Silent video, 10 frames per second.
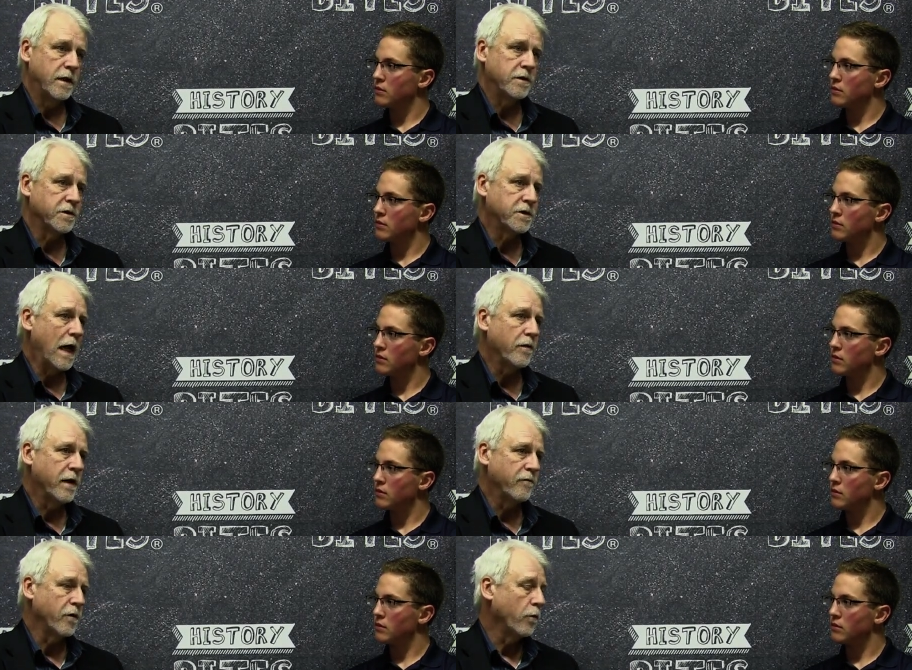Speaker 1: did the South
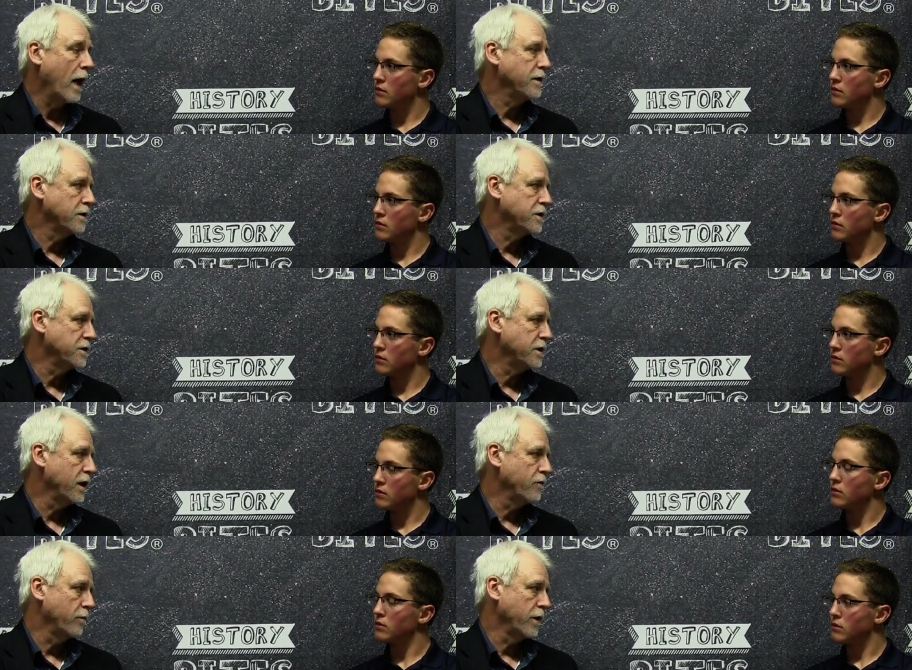have the right to secede
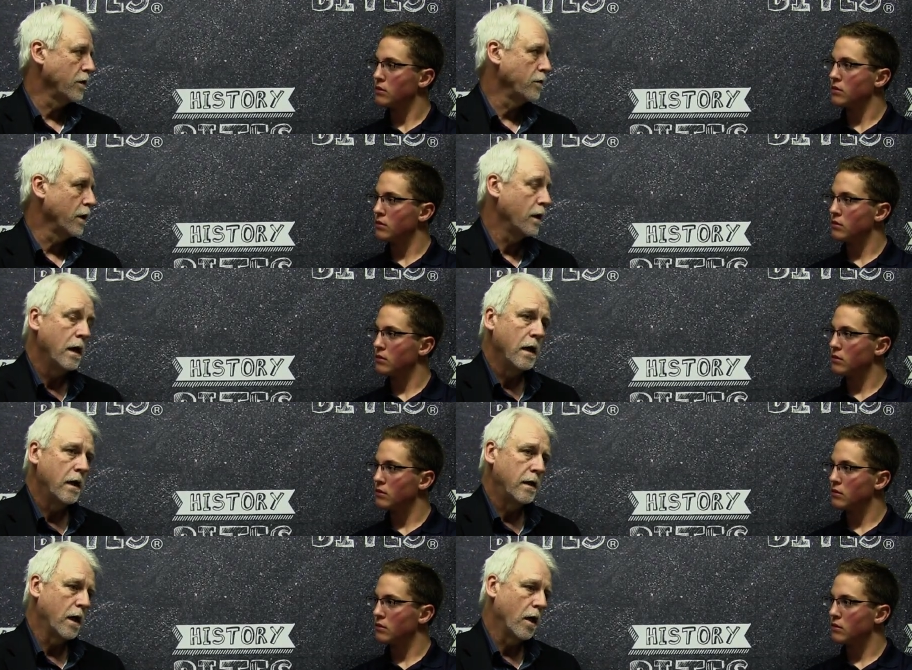from the Union?
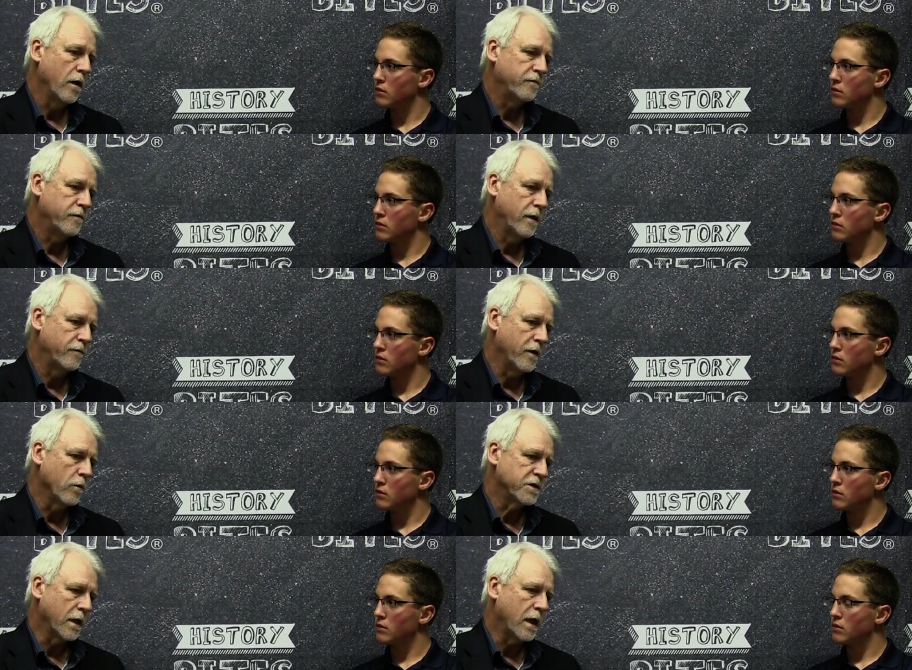You know, if if there
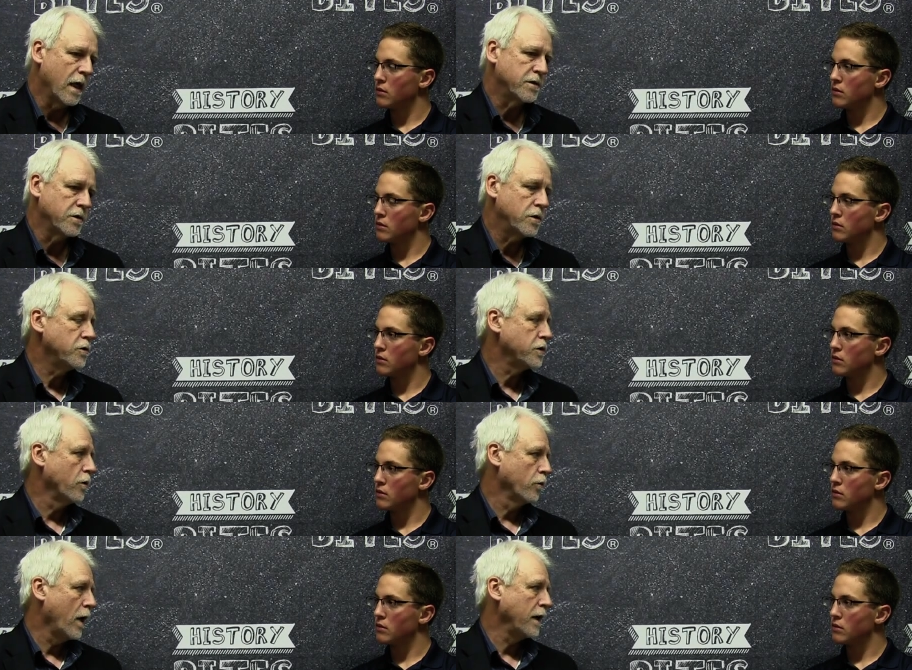was a constitutional
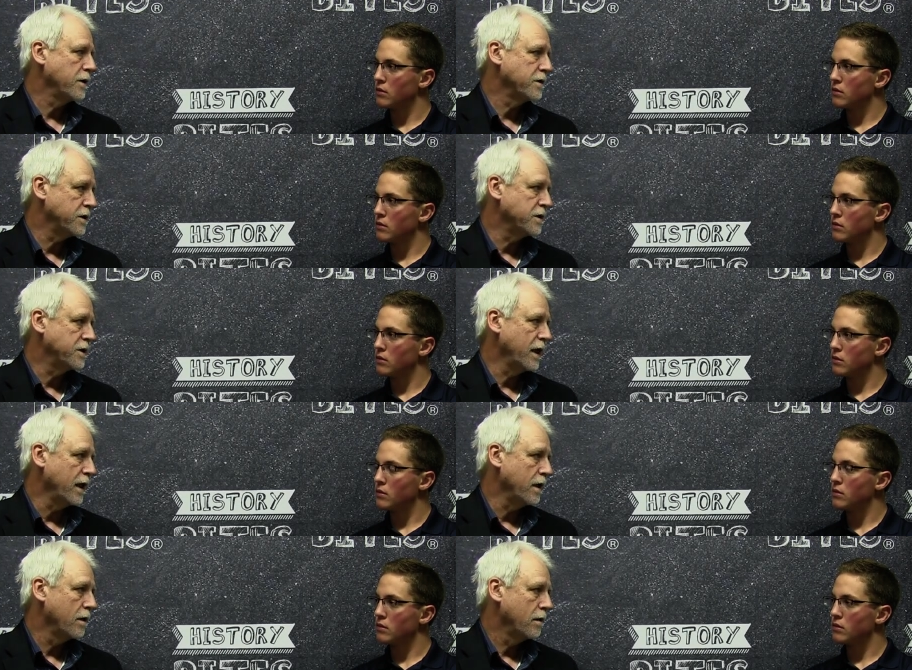right to
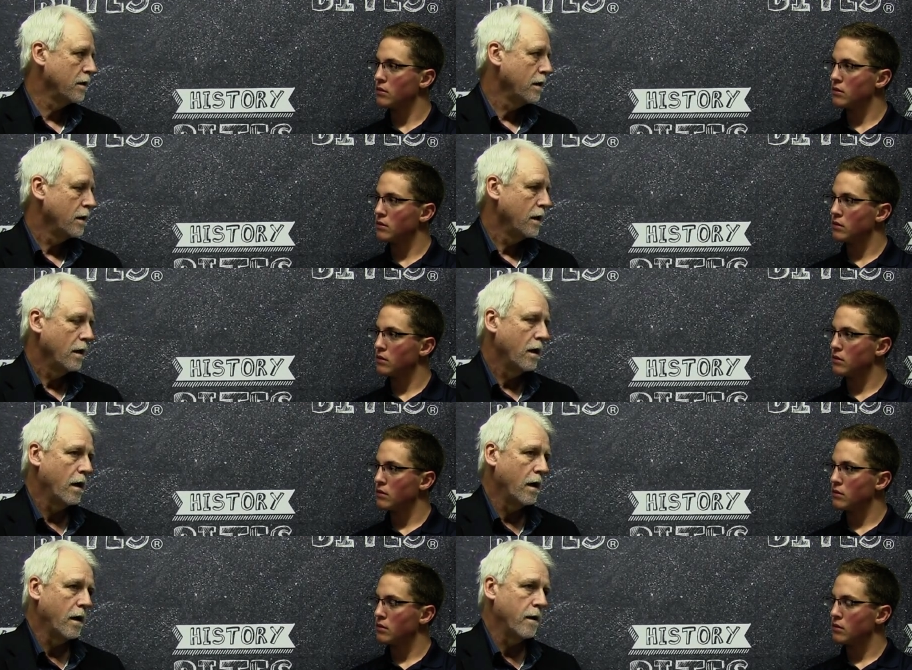secede,
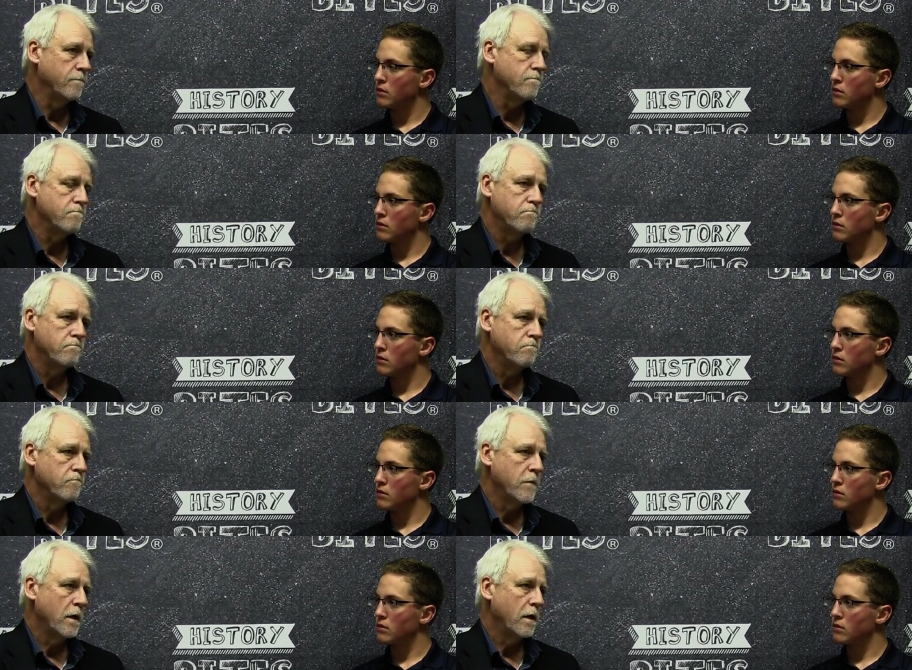uh,
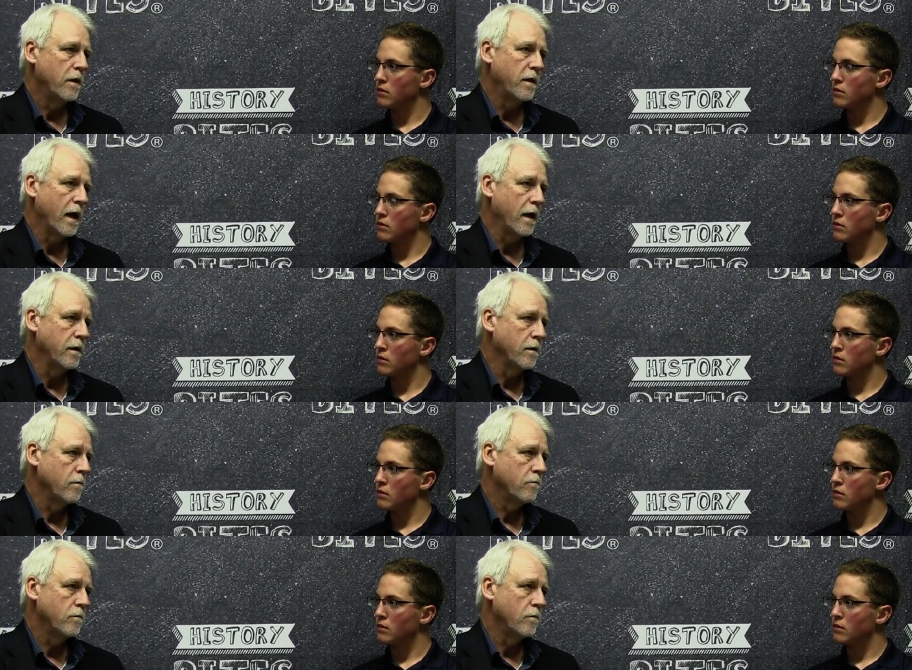then
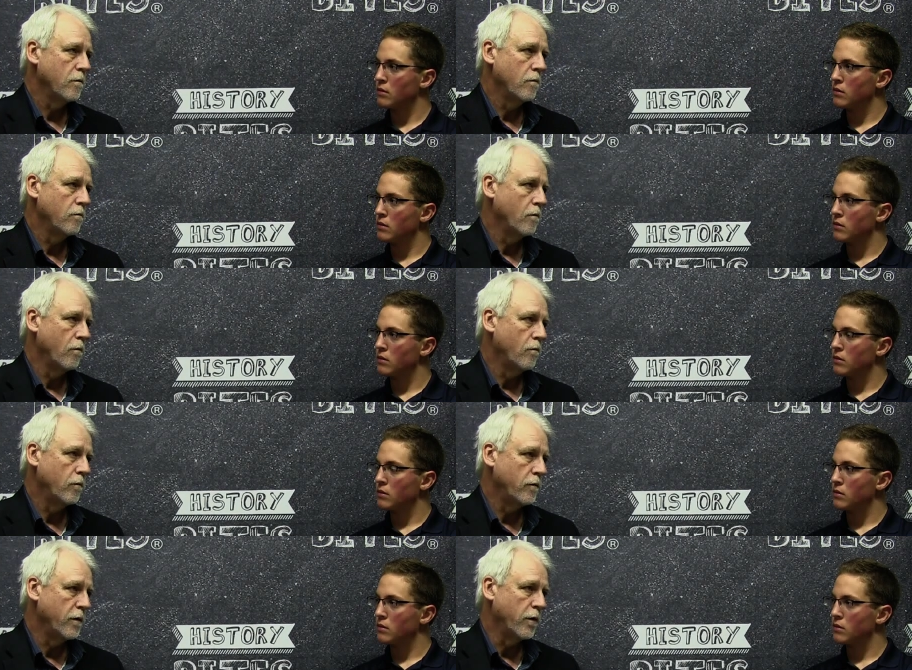
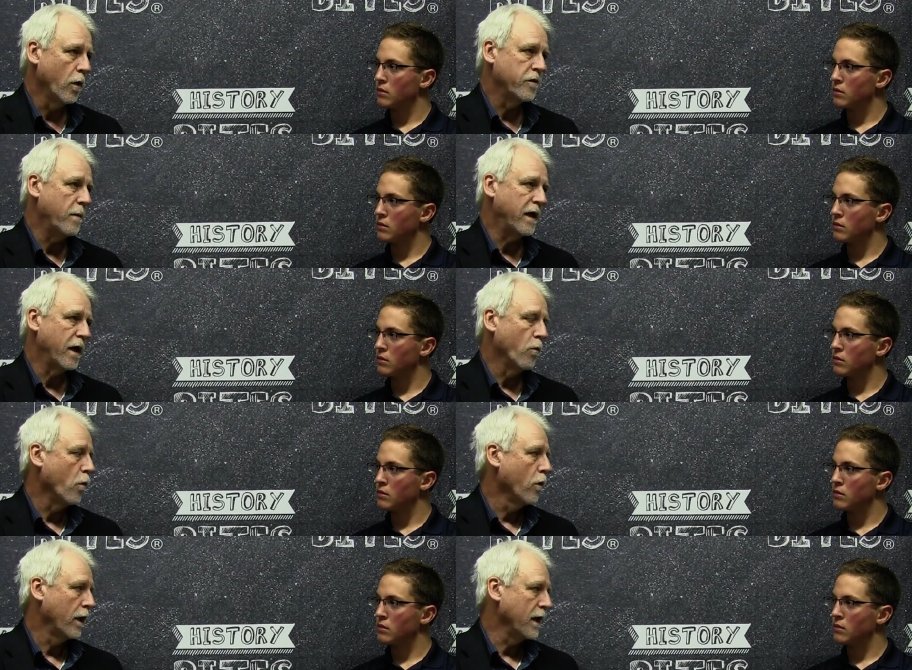the North making
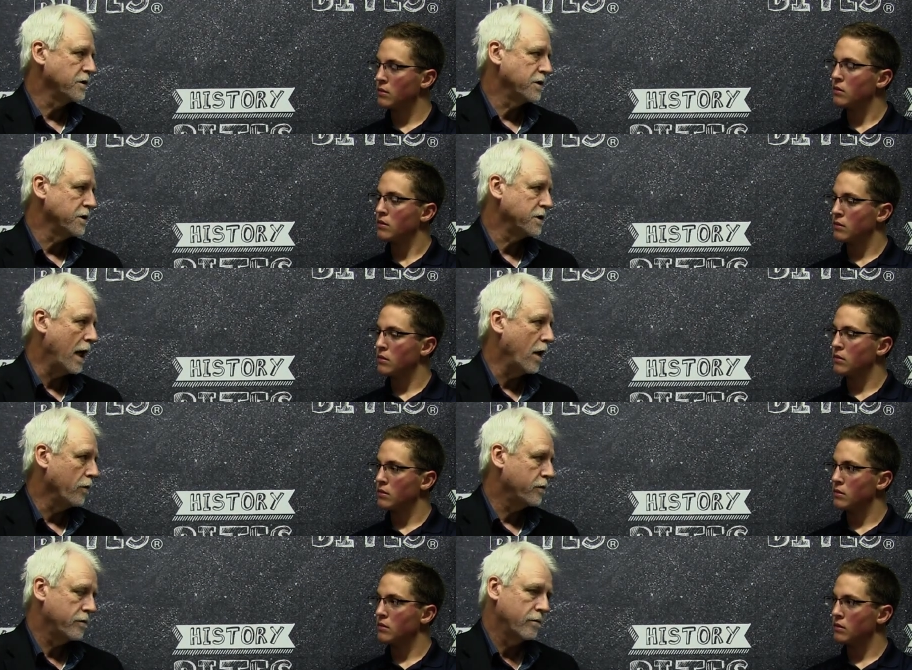war against the
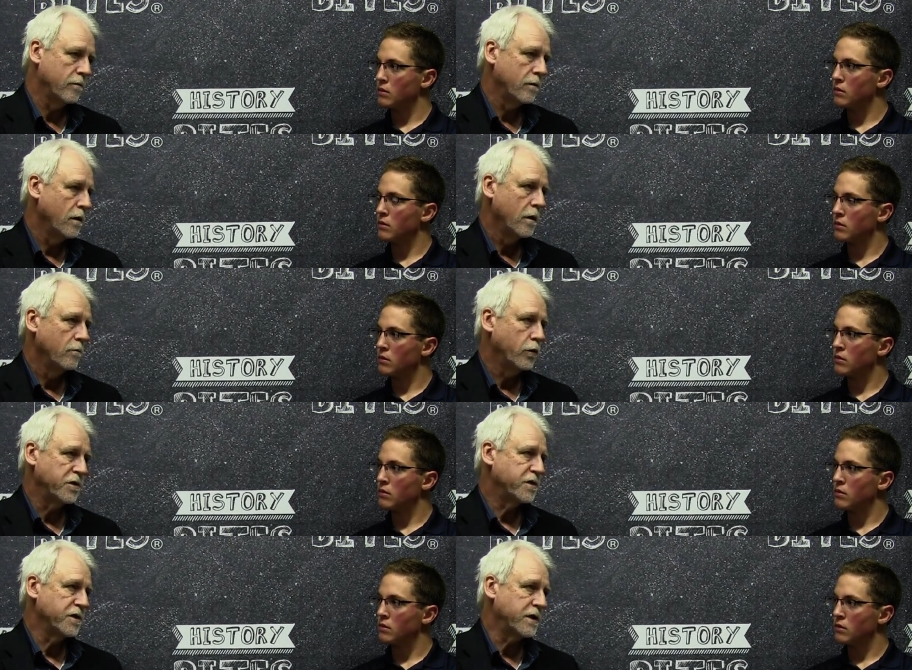South
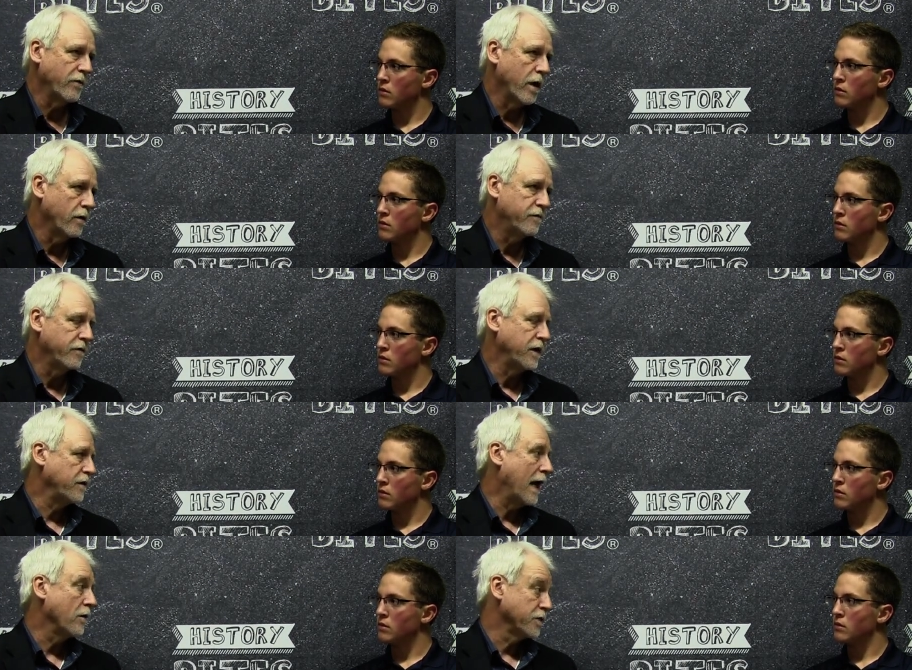puts the seven hundred fifty
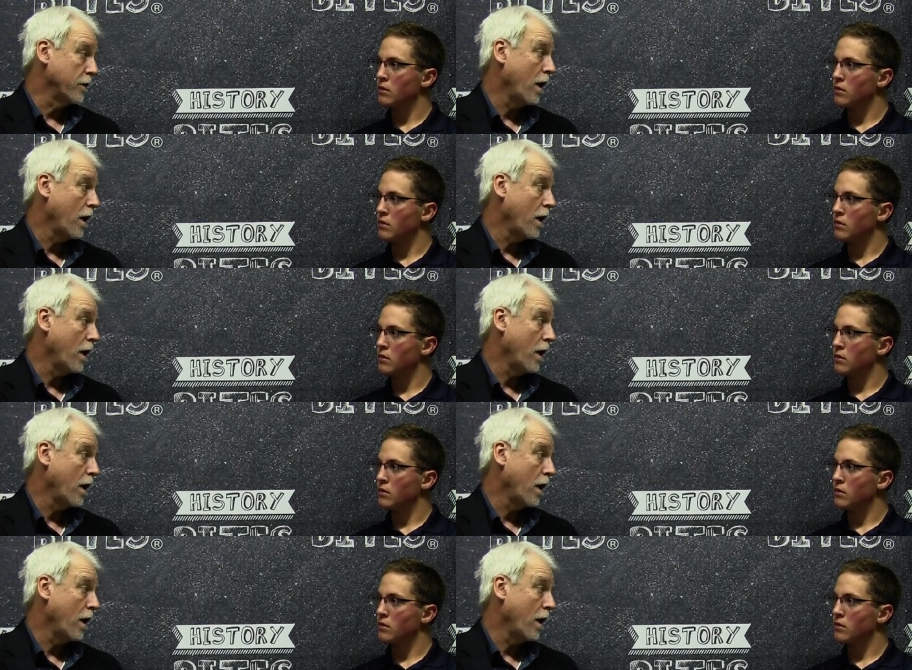thousand or